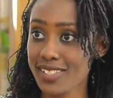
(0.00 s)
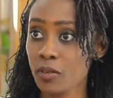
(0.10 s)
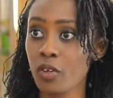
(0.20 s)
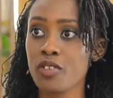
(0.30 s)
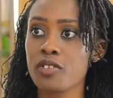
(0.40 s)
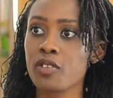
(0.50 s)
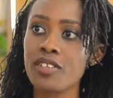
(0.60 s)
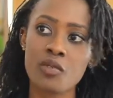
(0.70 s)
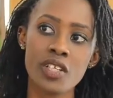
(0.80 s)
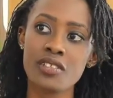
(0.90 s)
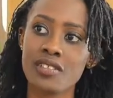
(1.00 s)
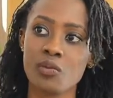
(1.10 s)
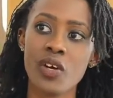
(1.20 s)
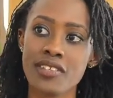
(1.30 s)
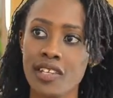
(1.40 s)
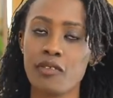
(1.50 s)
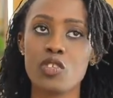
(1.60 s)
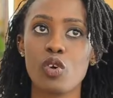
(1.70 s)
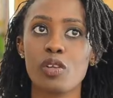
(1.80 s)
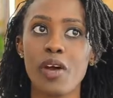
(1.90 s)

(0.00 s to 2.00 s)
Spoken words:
Because this one size fits all.